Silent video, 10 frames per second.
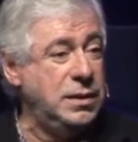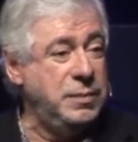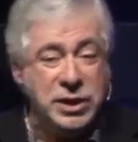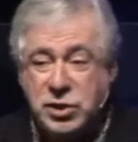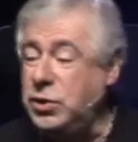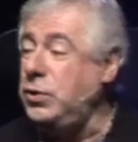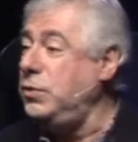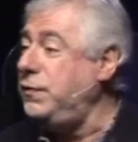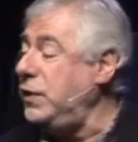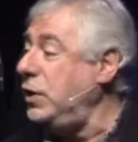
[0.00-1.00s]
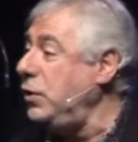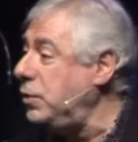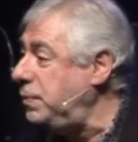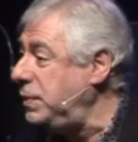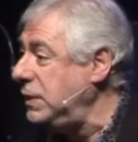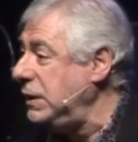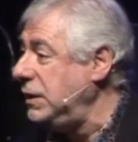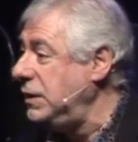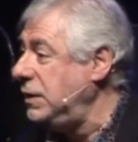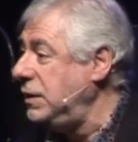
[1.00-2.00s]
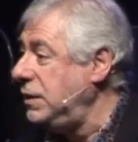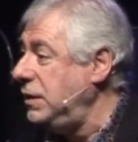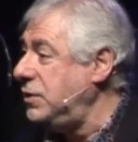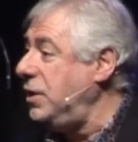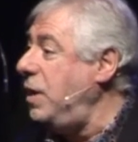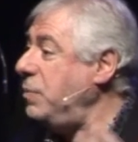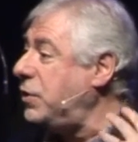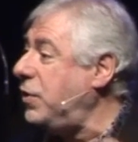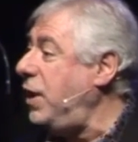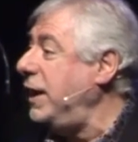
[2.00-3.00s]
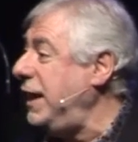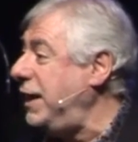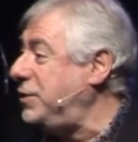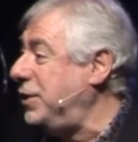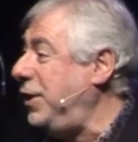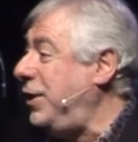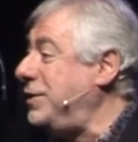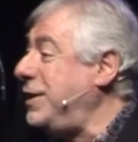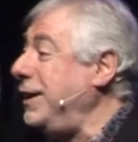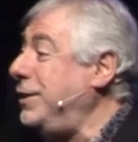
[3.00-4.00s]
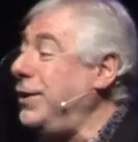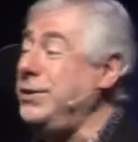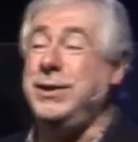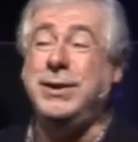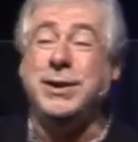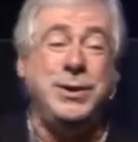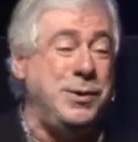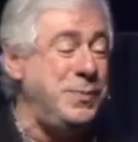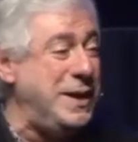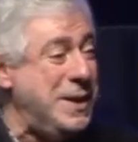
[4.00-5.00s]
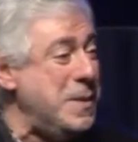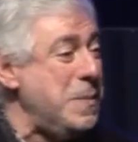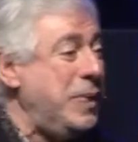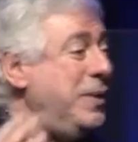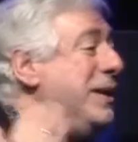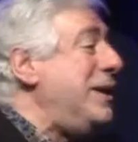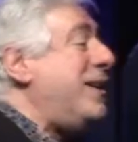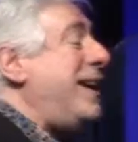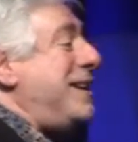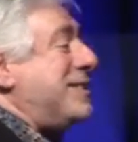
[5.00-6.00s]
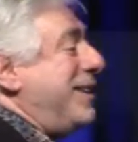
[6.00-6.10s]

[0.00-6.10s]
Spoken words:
But he's called for help. So I'm crying out to God, saying, God, you've got to help me. So anyway, as